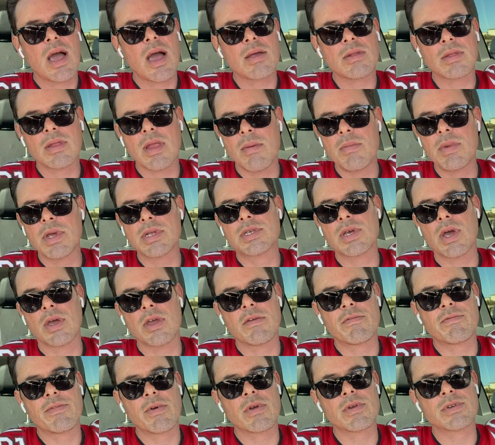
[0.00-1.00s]
let me tell
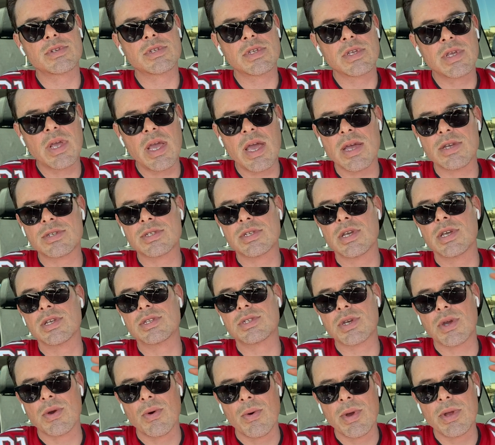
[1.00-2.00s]
you first, yes,
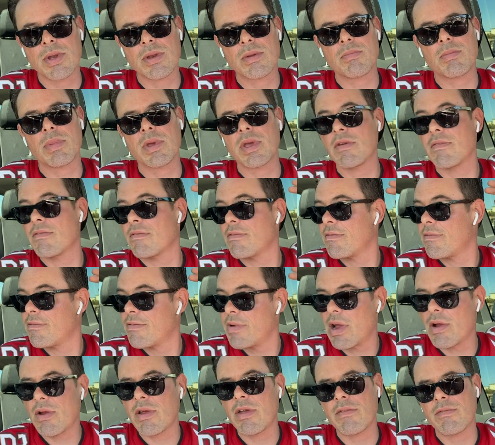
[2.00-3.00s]
it's going to be
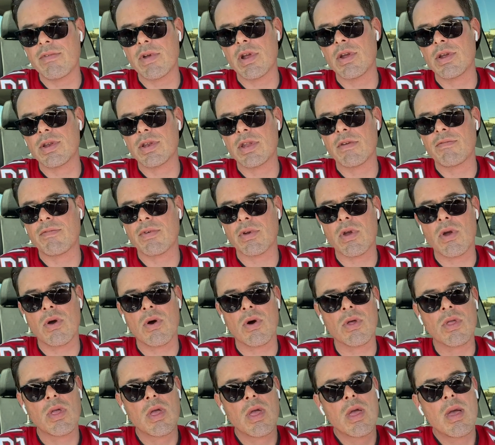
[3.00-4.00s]
very, very
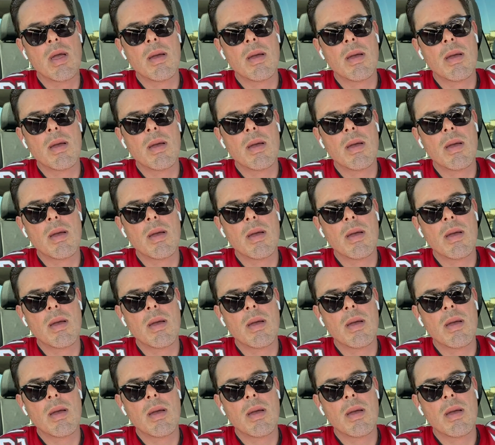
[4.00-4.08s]
difficult.